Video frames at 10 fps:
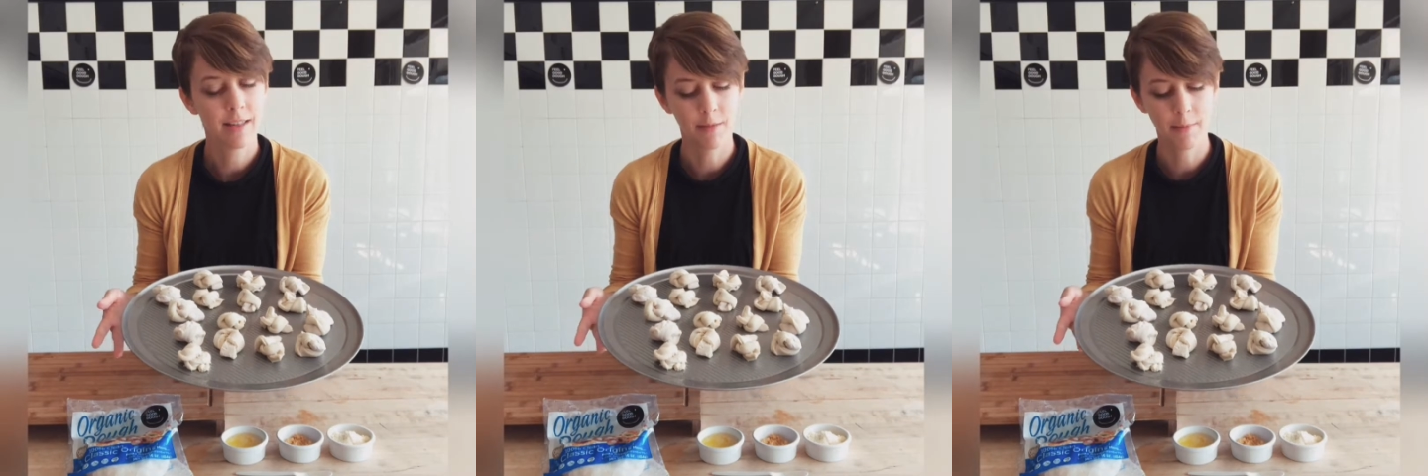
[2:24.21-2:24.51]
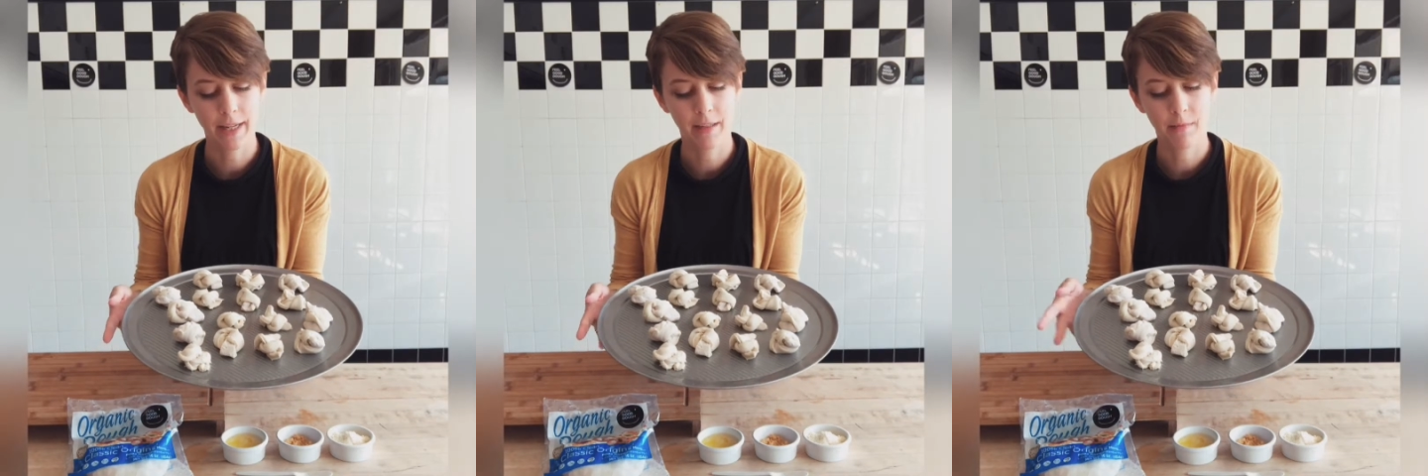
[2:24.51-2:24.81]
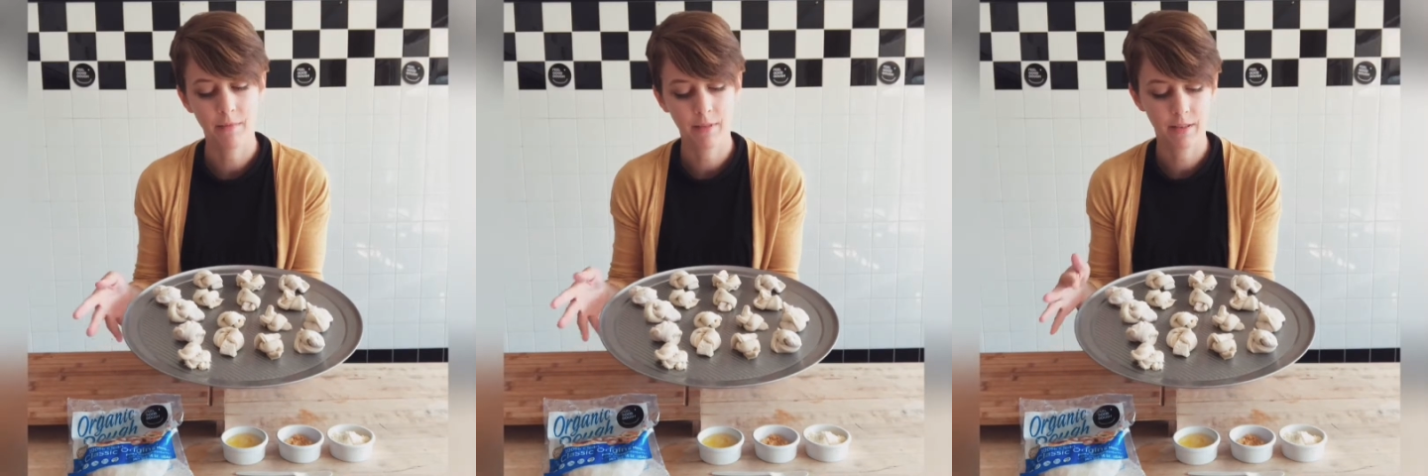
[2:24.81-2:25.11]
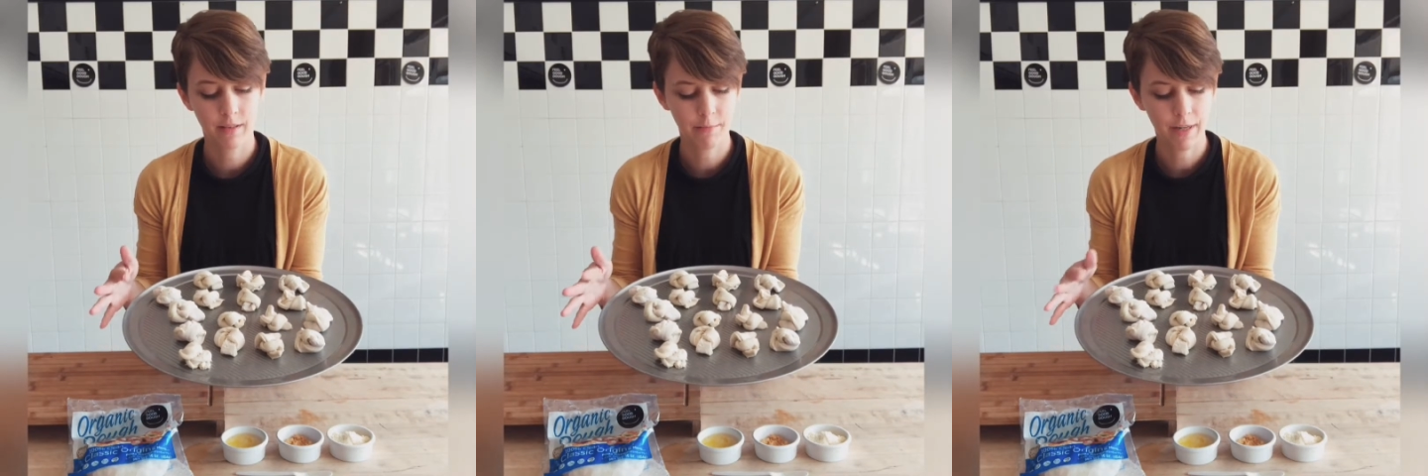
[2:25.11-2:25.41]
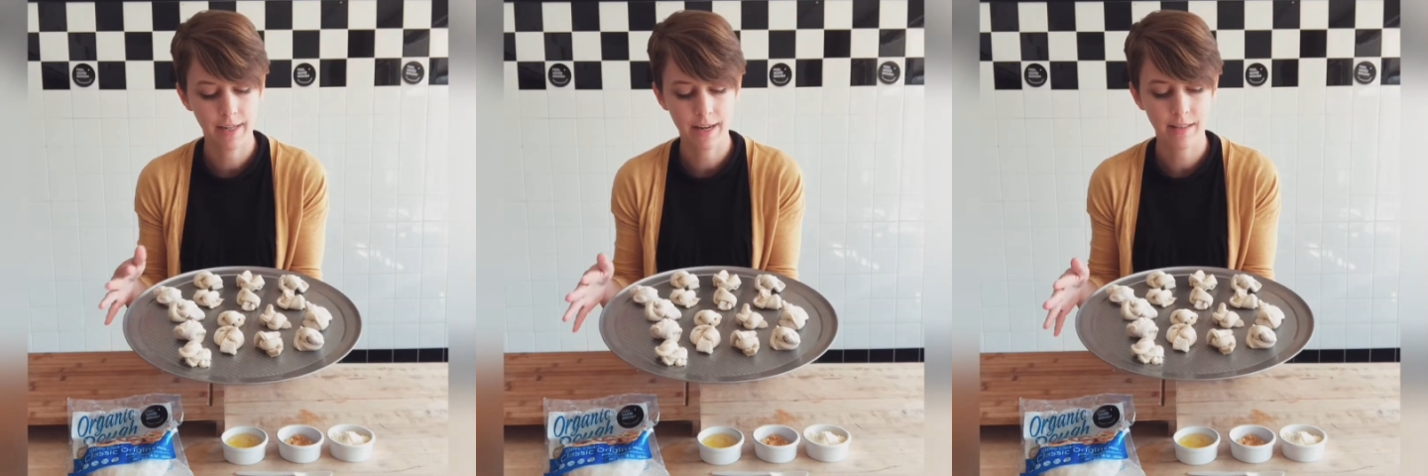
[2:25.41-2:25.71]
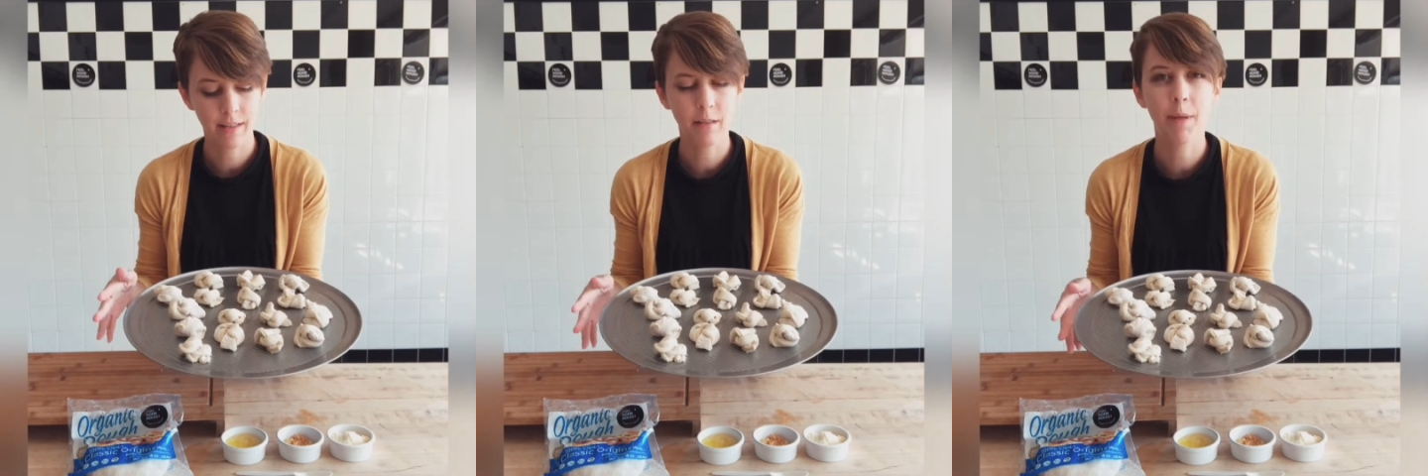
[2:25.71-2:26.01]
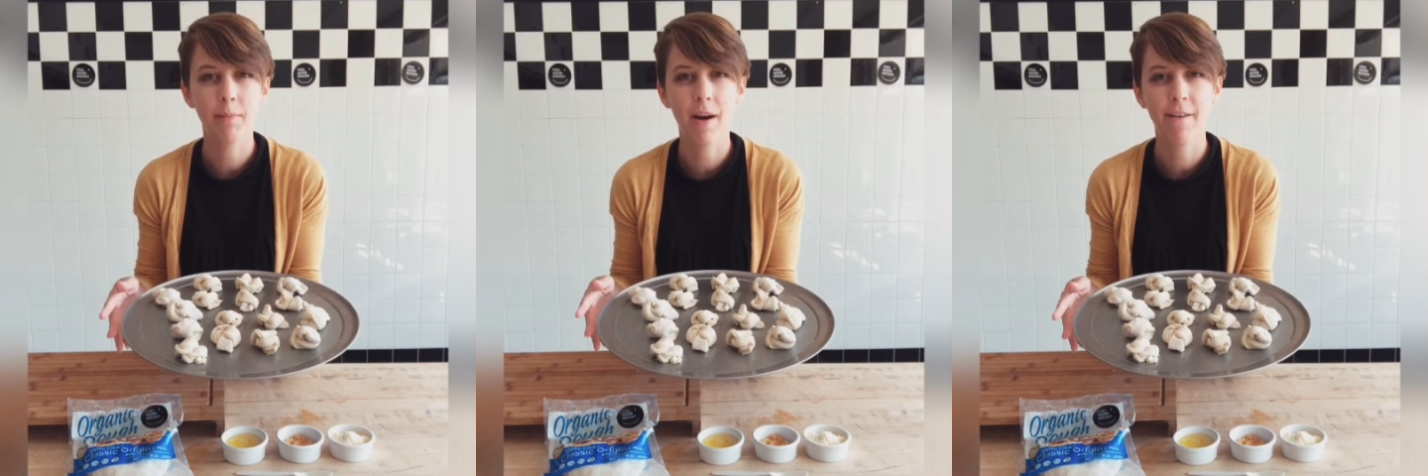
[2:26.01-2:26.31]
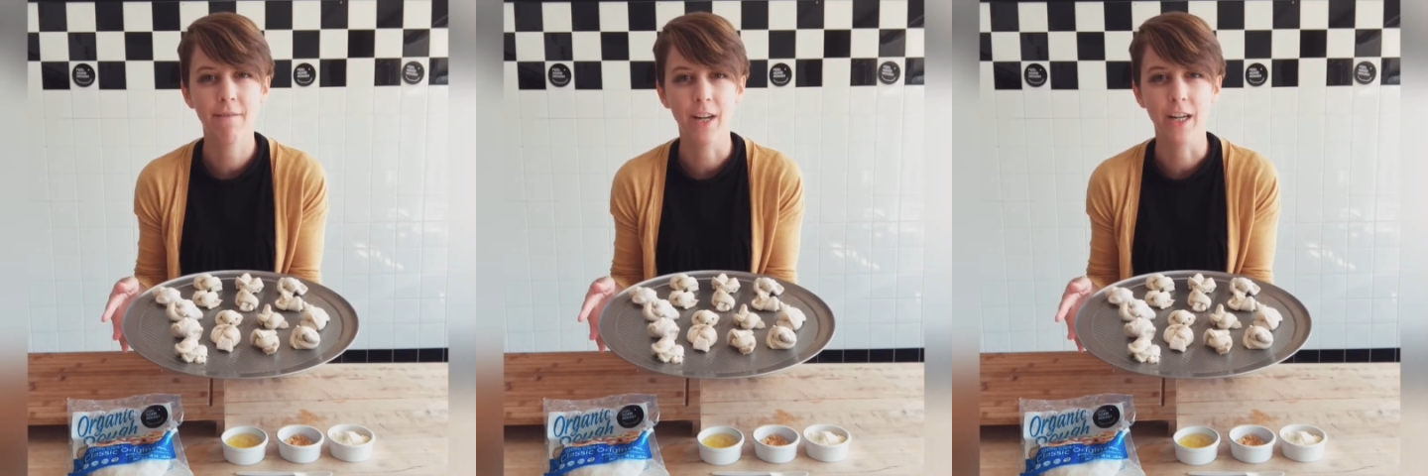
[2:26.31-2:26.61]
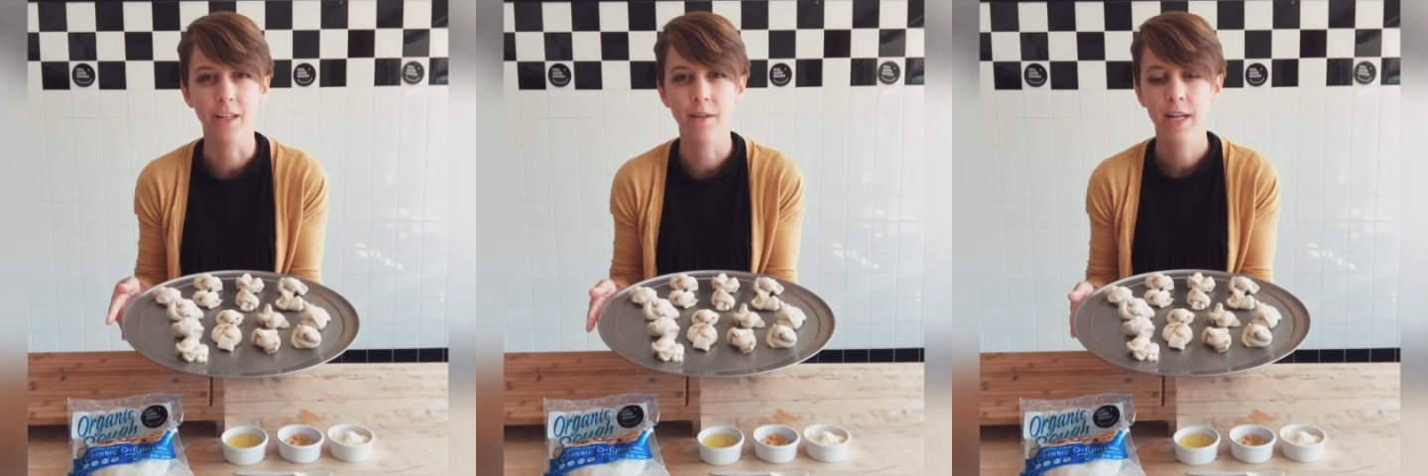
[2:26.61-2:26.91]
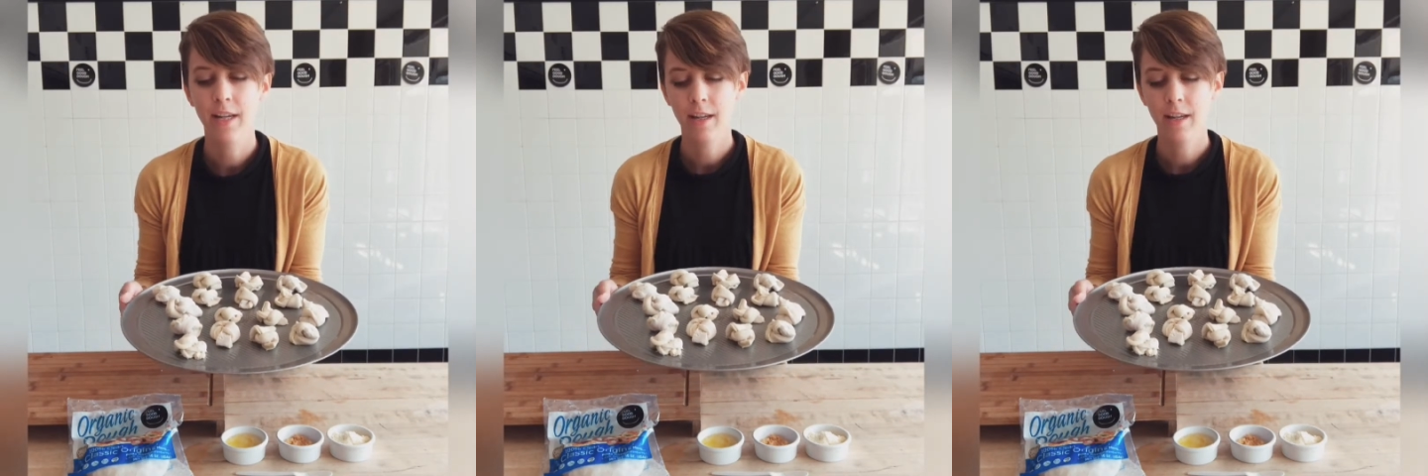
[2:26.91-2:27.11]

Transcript: I'll make my knots a little bit puffier.